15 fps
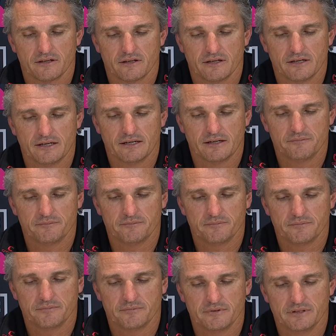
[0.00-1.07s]
Um,
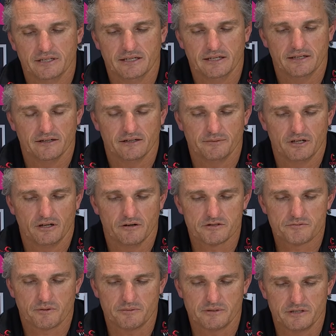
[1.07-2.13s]
yeah, I mean, I
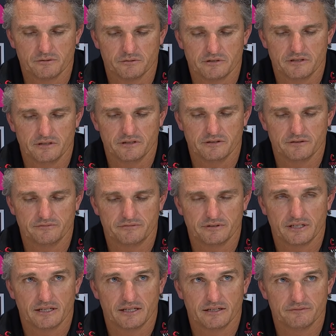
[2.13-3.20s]
was probably guilty of
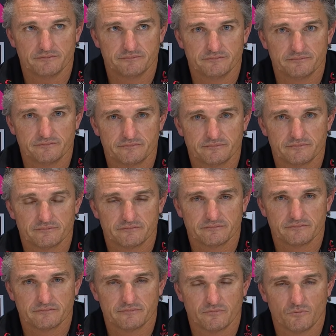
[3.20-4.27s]
uh,
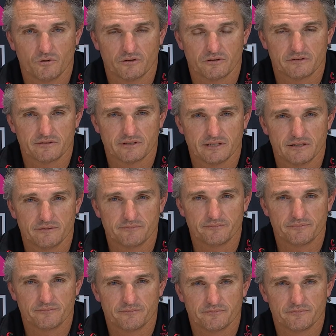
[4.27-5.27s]
what. Um,